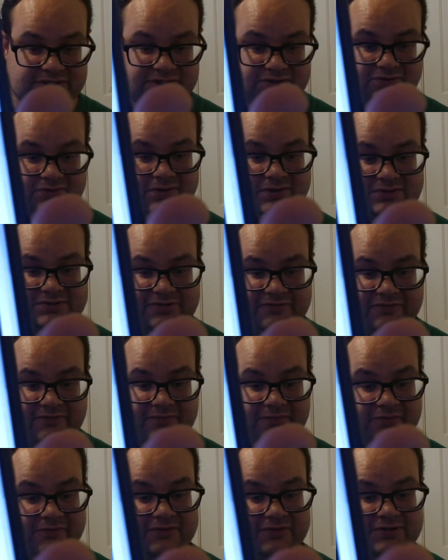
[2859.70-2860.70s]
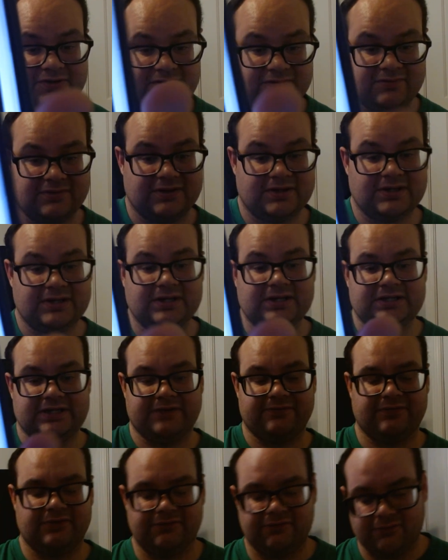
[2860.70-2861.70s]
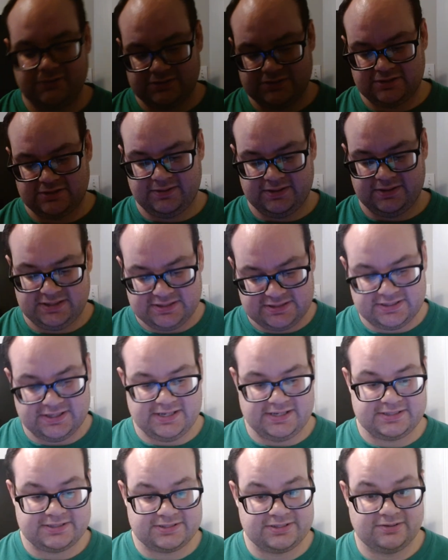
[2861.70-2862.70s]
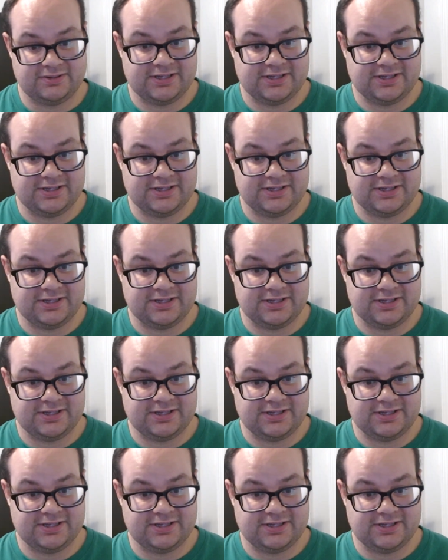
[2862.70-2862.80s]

is a crossover movie. So definitely look forward to talking about this next.